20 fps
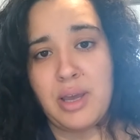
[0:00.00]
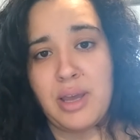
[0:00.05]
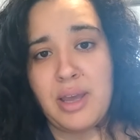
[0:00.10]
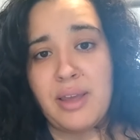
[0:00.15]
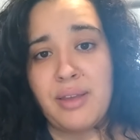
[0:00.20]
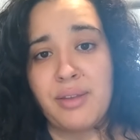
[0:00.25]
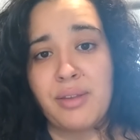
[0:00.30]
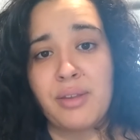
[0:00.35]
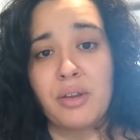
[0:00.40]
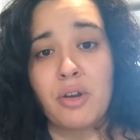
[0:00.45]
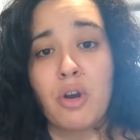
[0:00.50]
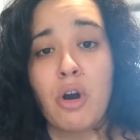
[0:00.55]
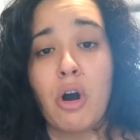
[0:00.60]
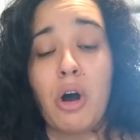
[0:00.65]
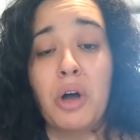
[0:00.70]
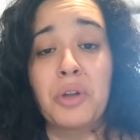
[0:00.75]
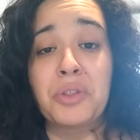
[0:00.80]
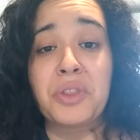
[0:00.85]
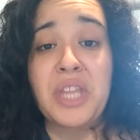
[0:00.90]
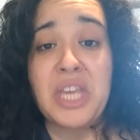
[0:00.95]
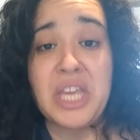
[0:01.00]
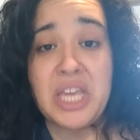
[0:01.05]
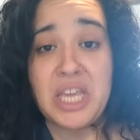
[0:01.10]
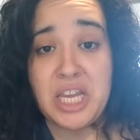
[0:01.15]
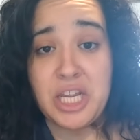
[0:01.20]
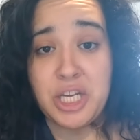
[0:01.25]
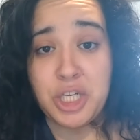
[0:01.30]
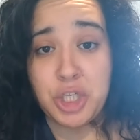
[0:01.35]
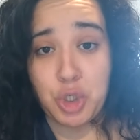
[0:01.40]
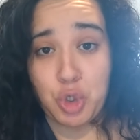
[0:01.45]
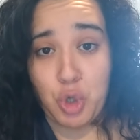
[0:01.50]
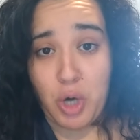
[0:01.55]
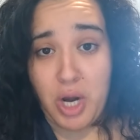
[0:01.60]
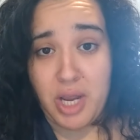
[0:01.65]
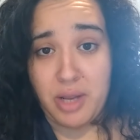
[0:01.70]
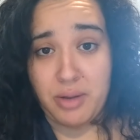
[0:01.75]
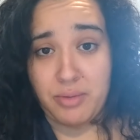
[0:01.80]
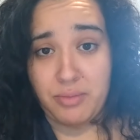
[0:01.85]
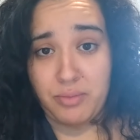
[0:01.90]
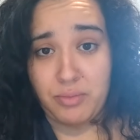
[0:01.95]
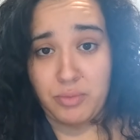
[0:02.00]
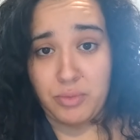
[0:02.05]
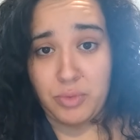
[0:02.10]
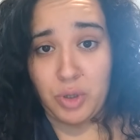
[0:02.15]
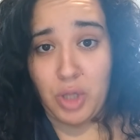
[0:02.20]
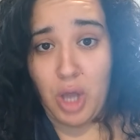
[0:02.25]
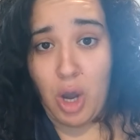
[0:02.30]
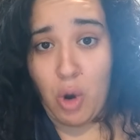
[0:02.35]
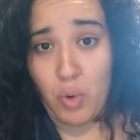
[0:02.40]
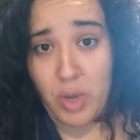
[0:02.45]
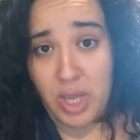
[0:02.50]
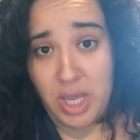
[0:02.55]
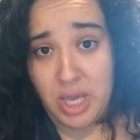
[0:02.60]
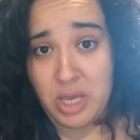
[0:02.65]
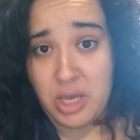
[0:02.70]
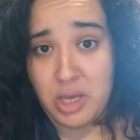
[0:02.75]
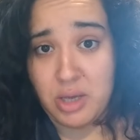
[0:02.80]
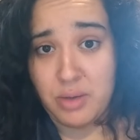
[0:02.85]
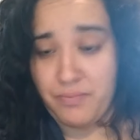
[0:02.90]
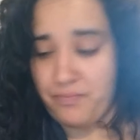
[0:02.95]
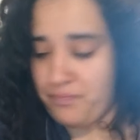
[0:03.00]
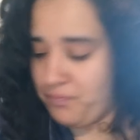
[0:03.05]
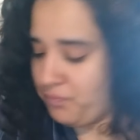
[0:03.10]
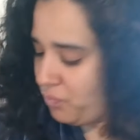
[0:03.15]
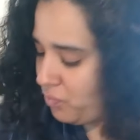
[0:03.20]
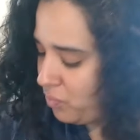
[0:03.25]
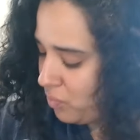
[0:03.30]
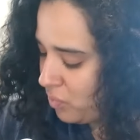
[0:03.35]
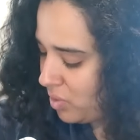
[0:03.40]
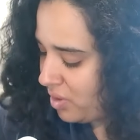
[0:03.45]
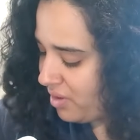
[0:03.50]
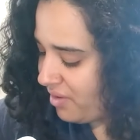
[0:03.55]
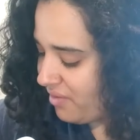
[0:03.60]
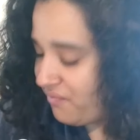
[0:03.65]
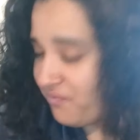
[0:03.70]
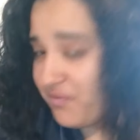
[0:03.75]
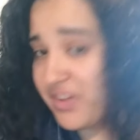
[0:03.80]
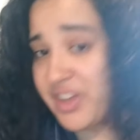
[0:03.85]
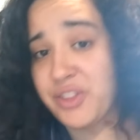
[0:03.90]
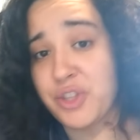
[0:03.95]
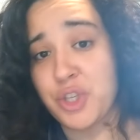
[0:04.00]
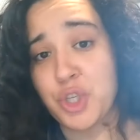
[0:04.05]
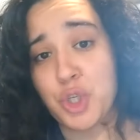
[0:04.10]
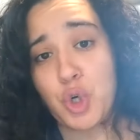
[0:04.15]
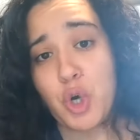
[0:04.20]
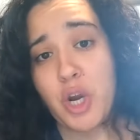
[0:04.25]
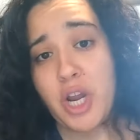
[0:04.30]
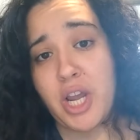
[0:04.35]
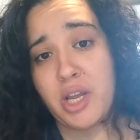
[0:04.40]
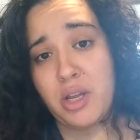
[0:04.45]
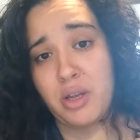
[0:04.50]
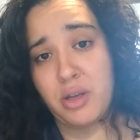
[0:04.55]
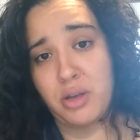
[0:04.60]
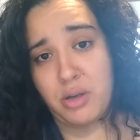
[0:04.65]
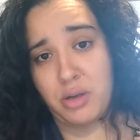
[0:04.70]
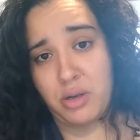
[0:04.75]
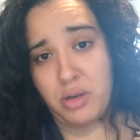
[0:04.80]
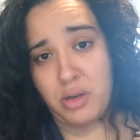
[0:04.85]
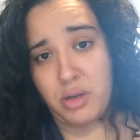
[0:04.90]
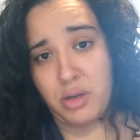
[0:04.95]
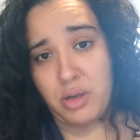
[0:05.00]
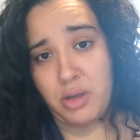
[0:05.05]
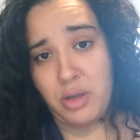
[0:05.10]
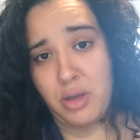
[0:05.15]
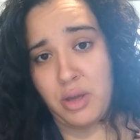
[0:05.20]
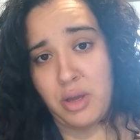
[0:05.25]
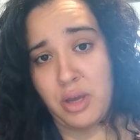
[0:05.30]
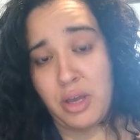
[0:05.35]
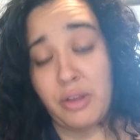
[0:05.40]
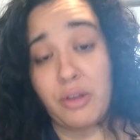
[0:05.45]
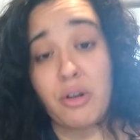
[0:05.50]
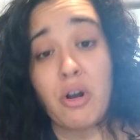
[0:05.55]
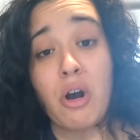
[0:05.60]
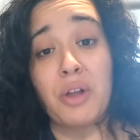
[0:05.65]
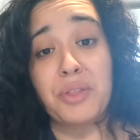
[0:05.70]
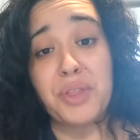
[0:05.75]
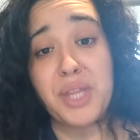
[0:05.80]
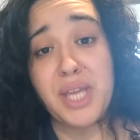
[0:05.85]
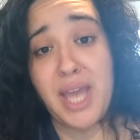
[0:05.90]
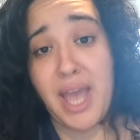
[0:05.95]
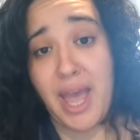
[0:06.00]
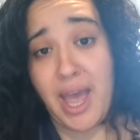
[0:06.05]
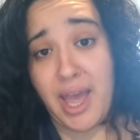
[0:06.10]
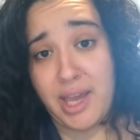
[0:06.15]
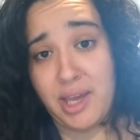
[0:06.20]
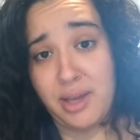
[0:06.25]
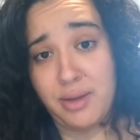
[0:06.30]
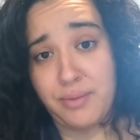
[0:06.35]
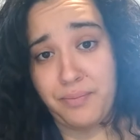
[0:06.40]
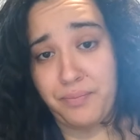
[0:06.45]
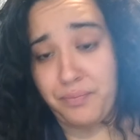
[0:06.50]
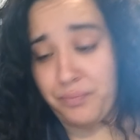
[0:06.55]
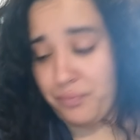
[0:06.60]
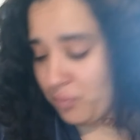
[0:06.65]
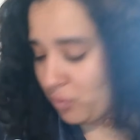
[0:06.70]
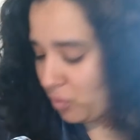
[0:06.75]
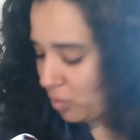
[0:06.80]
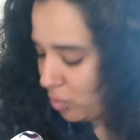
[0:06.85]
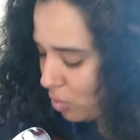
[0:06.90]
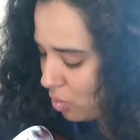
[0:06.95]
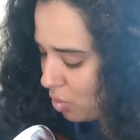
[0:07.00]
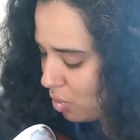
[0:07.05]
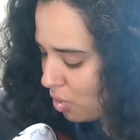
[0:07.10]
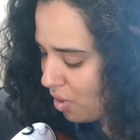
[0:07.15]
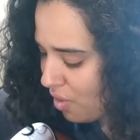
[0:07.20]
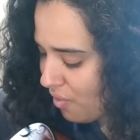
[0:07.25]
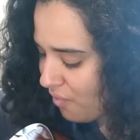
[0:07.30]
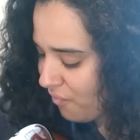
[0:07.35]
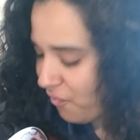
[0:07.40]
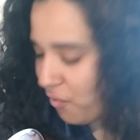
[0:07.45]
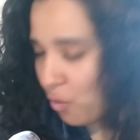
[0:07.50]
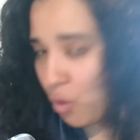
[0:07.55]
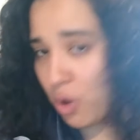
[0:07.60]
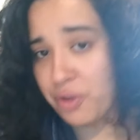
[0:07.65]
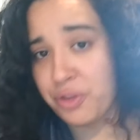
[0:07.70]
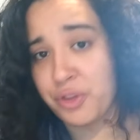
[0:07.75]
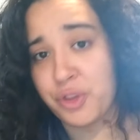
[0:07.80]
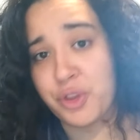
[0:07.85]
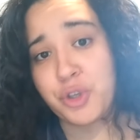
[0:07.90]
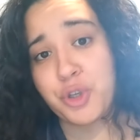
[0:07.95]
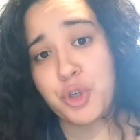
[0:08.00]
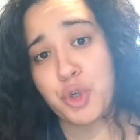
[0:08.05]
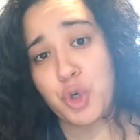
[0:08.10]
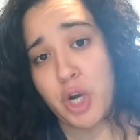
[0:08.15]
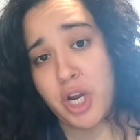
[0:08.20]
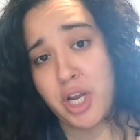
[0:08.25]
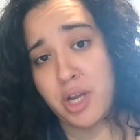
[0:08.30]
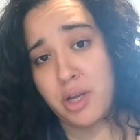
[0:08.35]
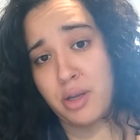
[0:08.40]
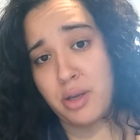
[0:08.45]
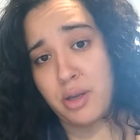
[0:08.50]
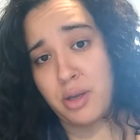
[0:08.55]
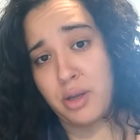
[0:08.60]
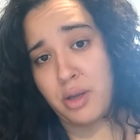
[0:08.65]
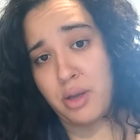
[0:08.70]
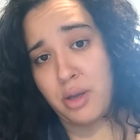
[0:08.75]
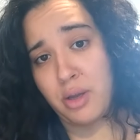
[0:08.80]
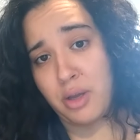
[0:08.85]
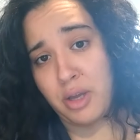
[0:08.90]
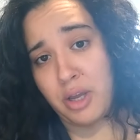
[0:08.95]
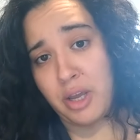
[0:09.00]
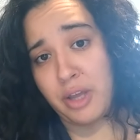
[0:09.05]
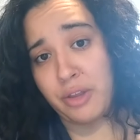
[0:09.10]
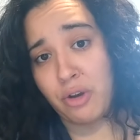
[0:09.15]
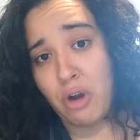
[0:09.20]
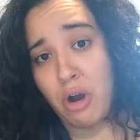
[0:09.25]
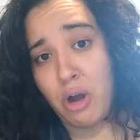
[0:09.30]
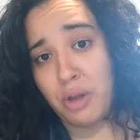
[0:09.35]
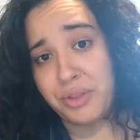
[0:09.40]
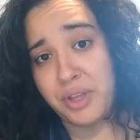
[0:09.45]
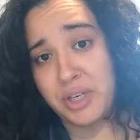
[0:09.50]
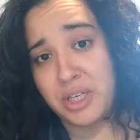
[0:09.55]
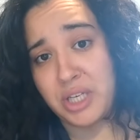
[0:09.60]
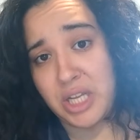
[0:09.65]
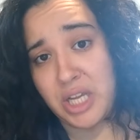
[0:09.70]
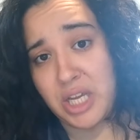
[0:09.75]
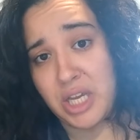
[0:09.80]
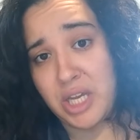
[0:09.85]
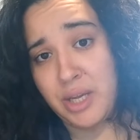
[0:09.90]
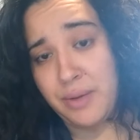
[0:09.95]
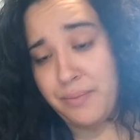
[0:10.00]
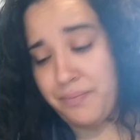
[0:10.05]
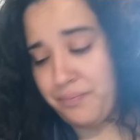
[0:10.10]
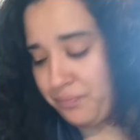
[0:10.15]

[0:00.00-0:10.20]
is called the E string, low E. 5th string is called the A. 4th string is called the D.